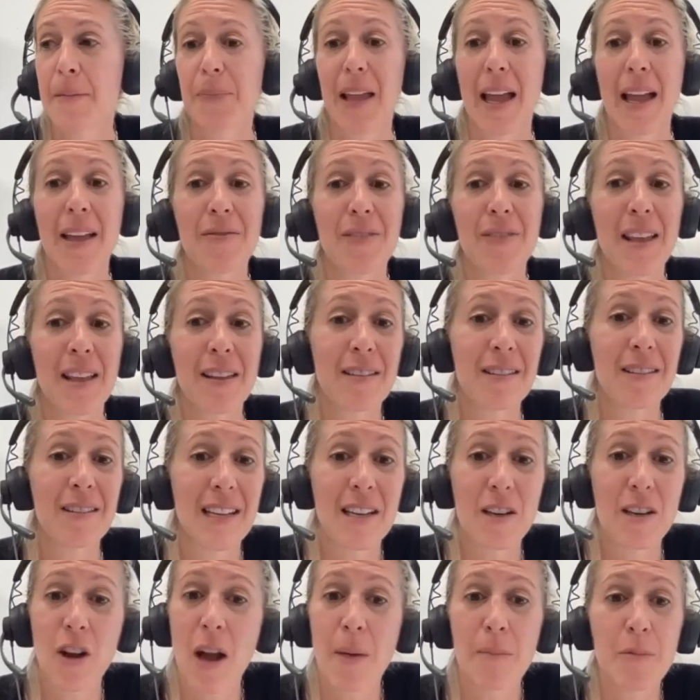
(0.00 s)
and then
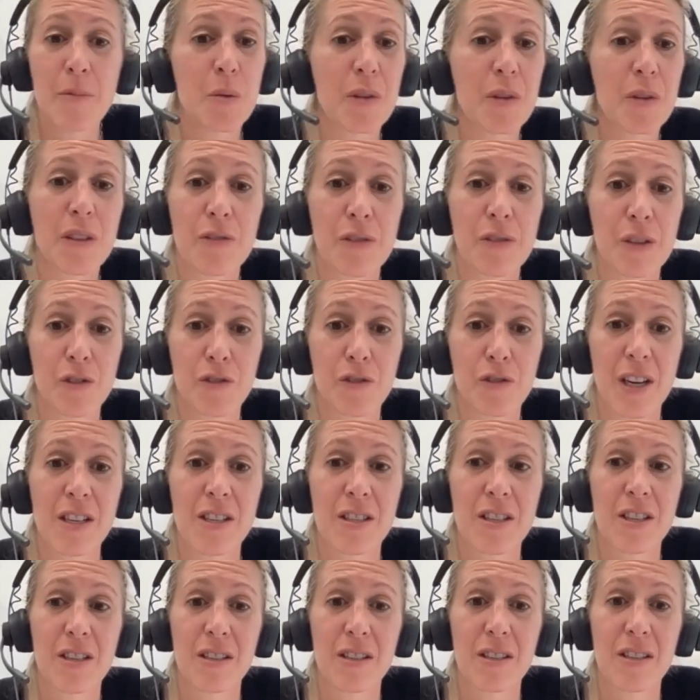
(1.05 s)
it comes with the
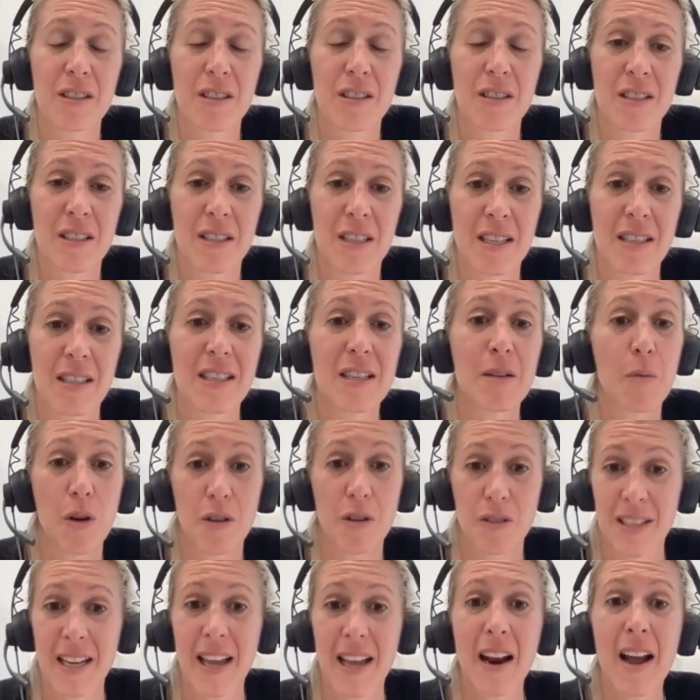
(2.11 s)
filtration system all
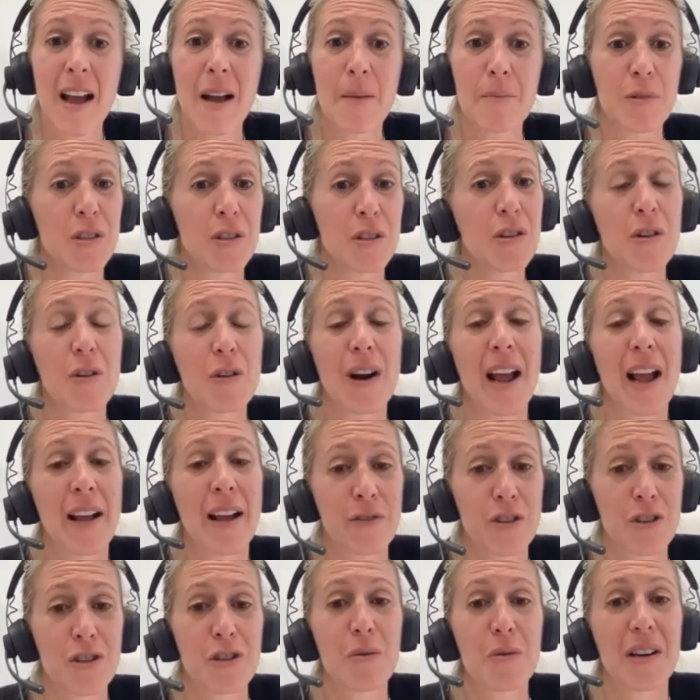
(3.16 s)
set up, so you don't have
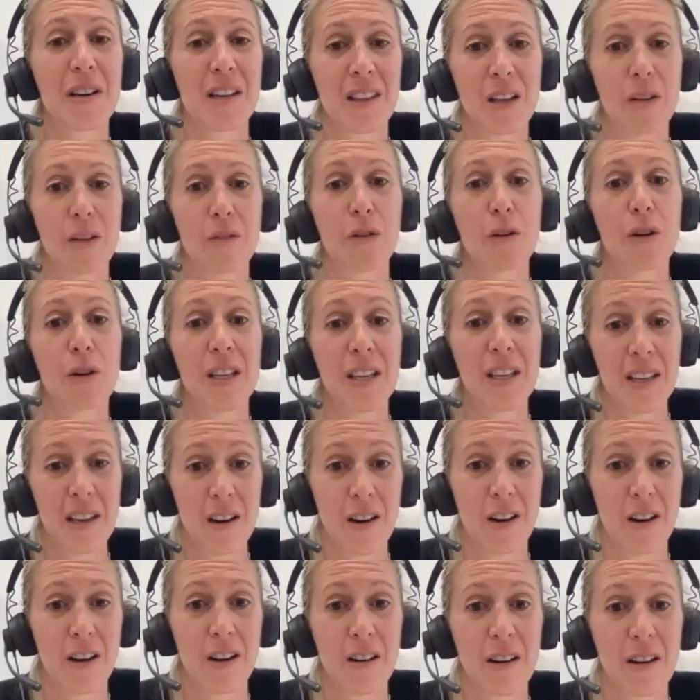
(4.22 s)
to do anything for a
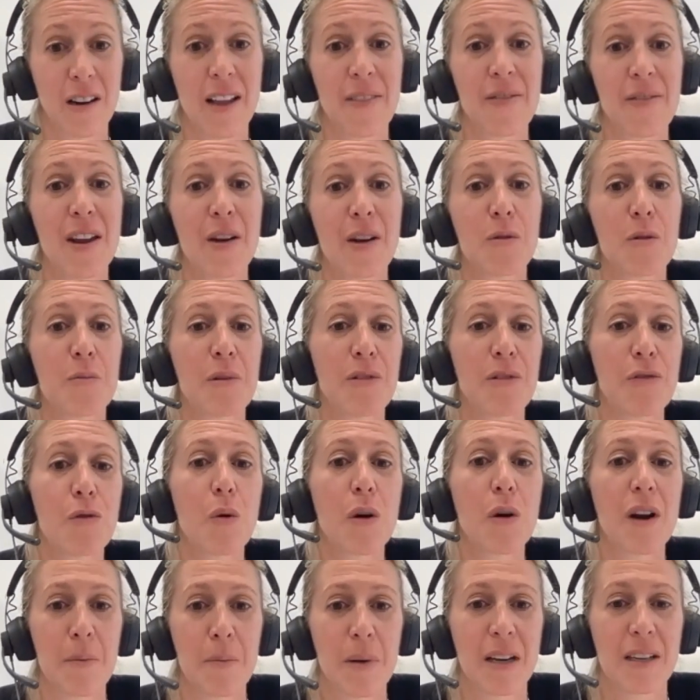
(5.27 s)
year, and then it would be
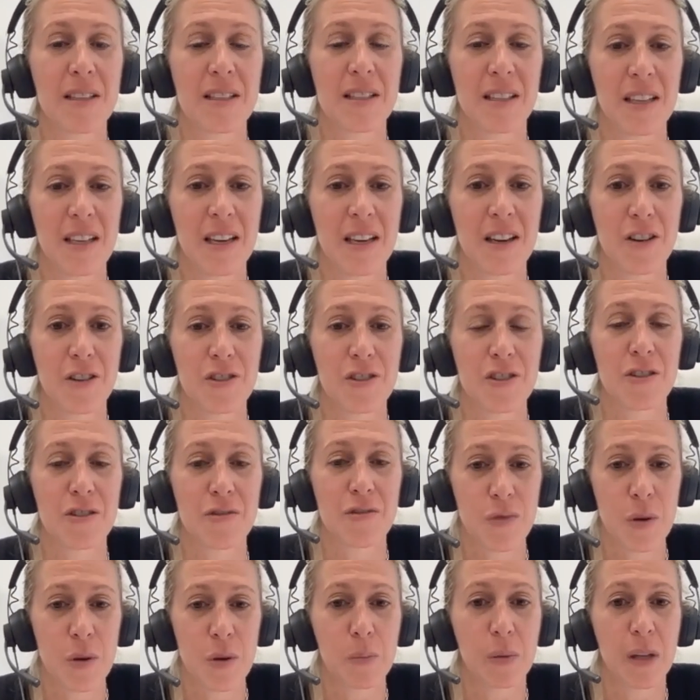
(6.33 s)
40 bucks a year to
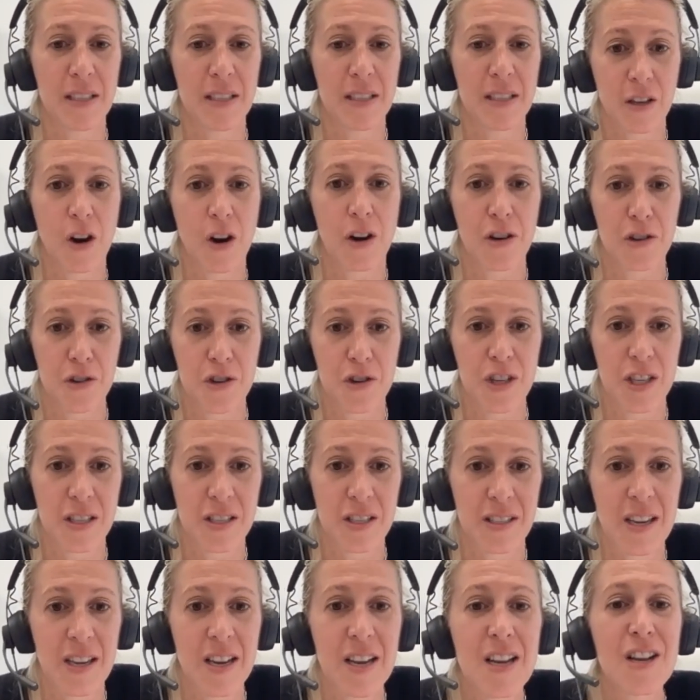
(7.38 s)
replace the
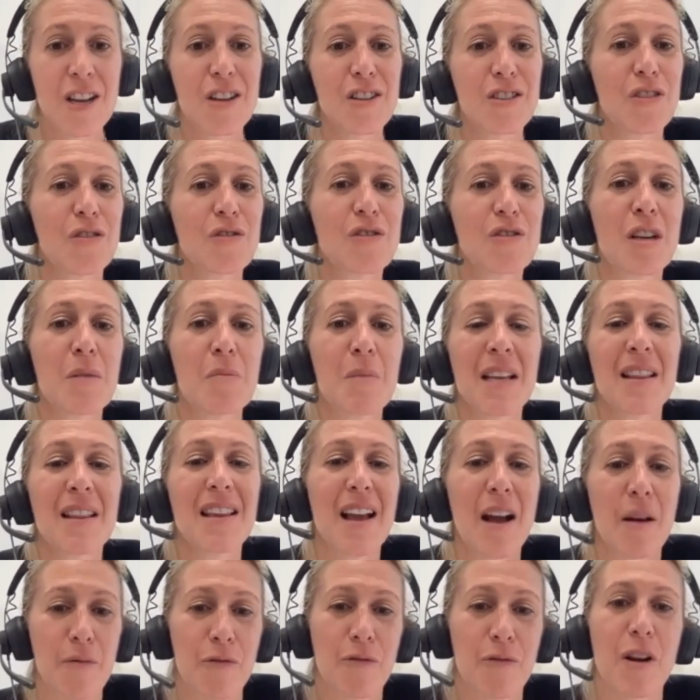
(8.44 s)
cartridges. So to me, the
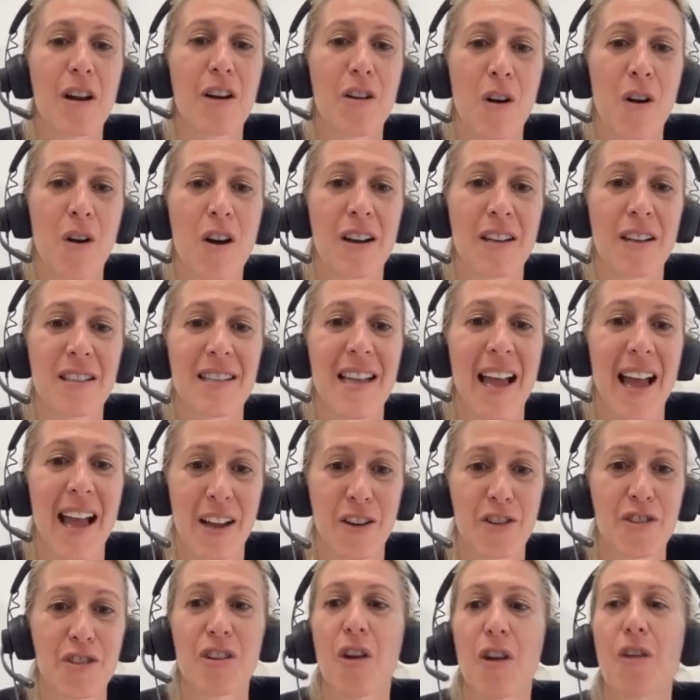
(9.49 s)
upfront costs
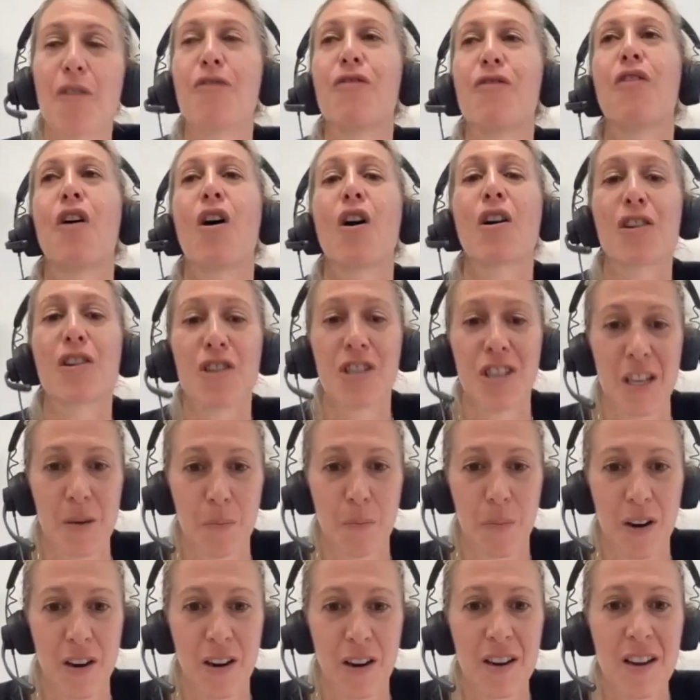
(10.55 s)
actually are far
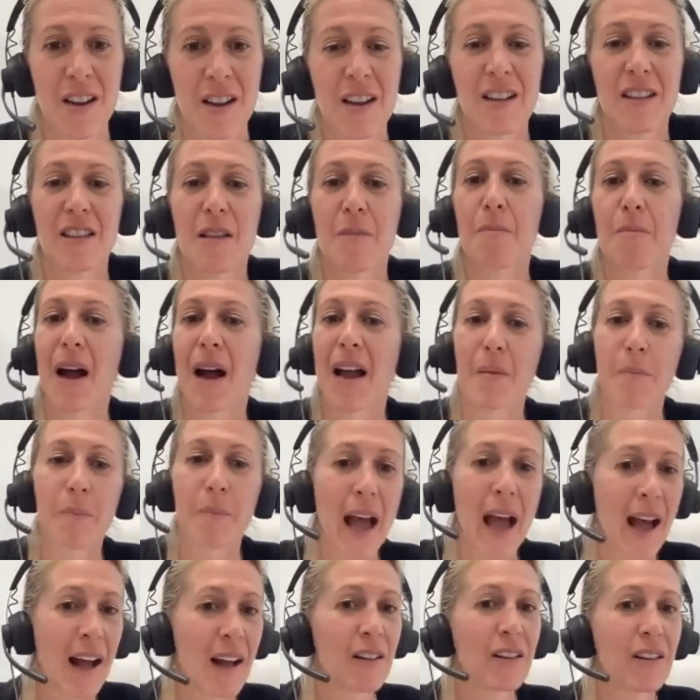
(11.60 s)
cheaper than buying
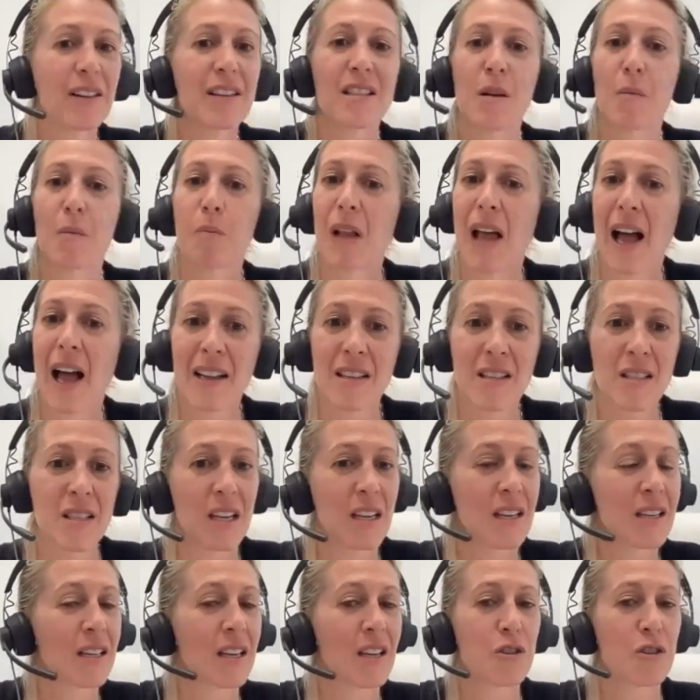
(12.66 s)
pallets of
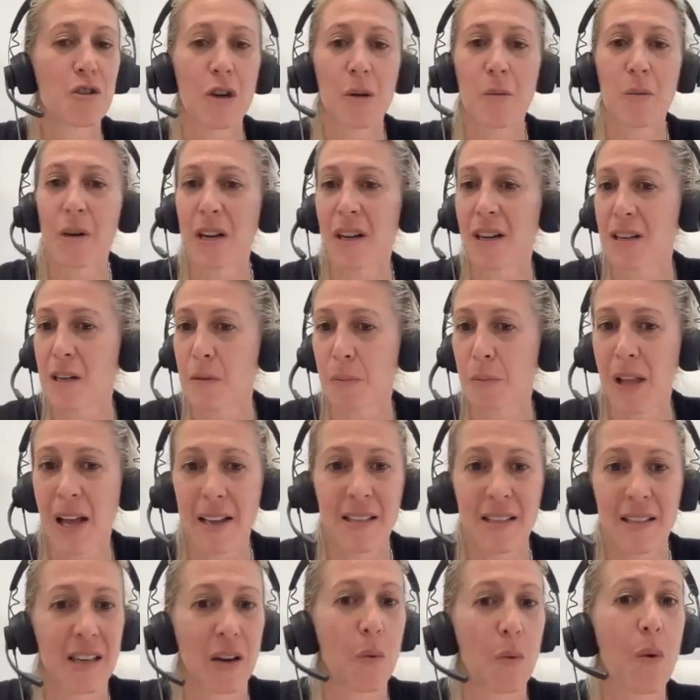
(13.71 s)
plastics, contributing to
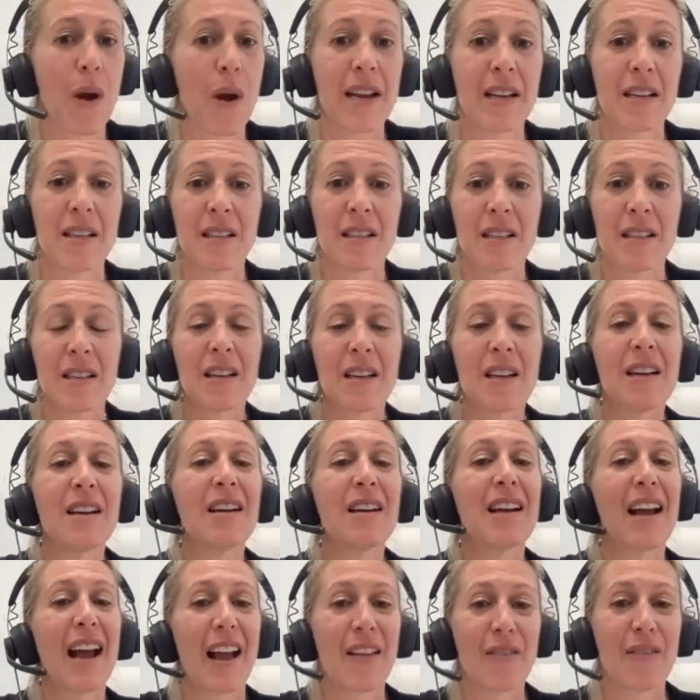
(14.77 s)
plastic waste,
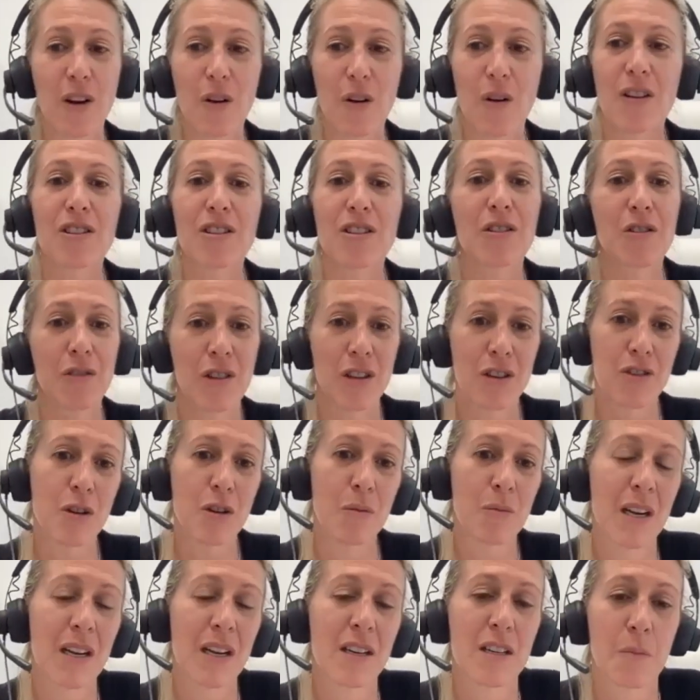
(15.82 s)
and then also
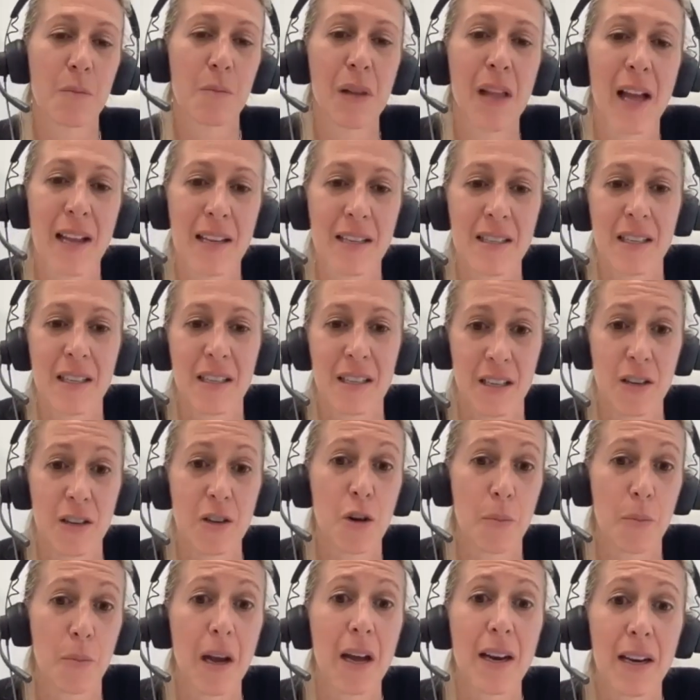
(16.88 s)
contributing to plastics in
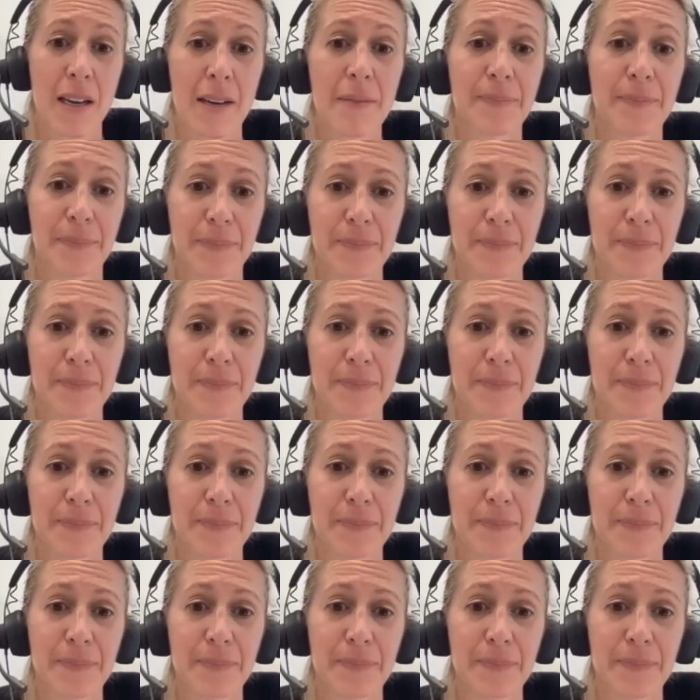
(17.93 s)
your body.